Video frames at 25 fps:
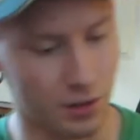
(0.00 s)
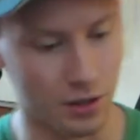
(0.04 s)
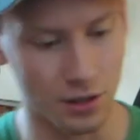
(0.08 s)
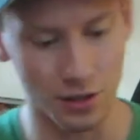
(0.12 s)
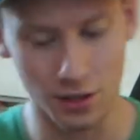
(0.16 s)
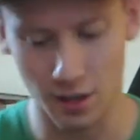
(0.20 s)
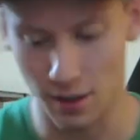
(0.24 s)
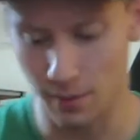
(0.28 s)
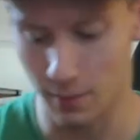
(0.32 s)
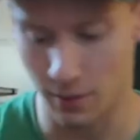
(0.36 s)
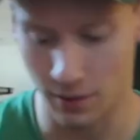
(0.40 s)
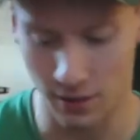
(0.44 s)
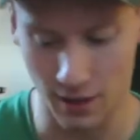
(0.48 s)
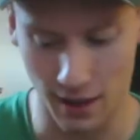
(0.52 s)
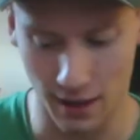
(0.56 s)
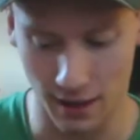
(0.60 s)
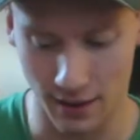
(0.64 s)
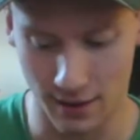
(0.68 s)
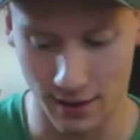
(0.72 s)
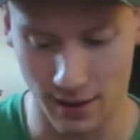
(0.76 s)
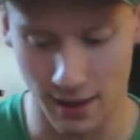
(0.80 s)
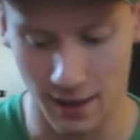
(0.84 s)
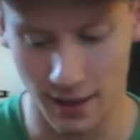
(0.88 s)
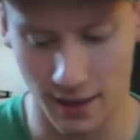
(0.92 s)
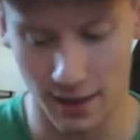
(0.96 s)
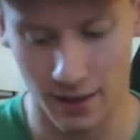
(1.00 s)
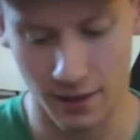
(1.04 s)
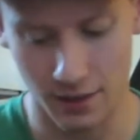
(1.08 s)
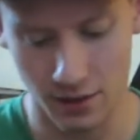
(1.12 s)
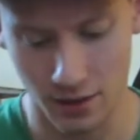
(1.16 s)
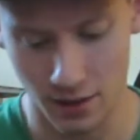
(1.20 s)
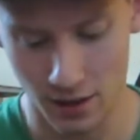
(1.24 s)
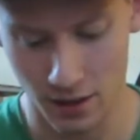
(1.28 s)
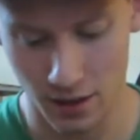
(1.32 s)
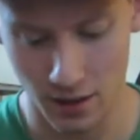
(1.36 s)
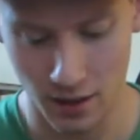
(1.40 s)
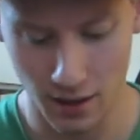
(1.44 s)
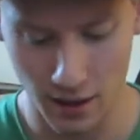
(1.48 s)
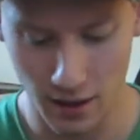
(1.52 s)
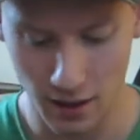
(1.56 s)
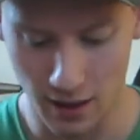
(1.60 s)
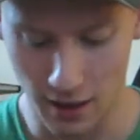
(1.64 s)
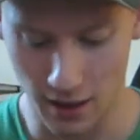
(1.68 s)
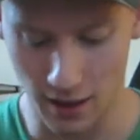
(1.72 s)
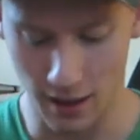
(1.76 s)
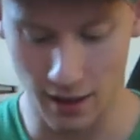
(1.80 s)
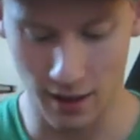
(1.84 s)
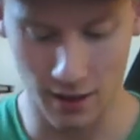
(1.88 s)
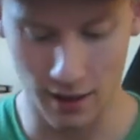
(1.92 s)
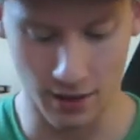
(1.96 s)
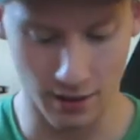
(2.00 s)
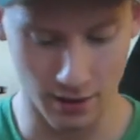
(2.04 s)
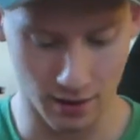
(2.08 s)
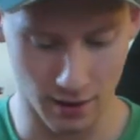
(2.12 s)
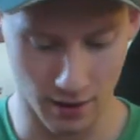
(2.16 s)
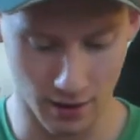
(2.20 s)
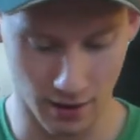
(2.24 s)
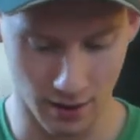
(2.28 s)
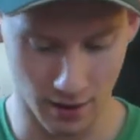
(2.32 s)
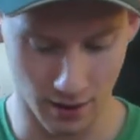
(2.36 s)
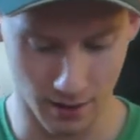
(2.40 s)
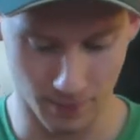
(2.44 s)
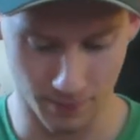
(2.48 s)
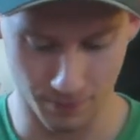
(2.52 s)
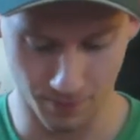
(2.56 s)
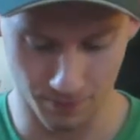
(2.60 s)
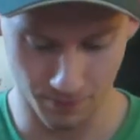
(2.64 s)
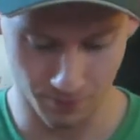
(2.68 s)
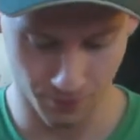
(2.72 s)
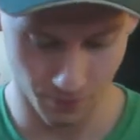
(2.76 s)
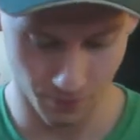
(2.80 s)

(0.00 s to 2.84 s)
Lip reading: same exact size as my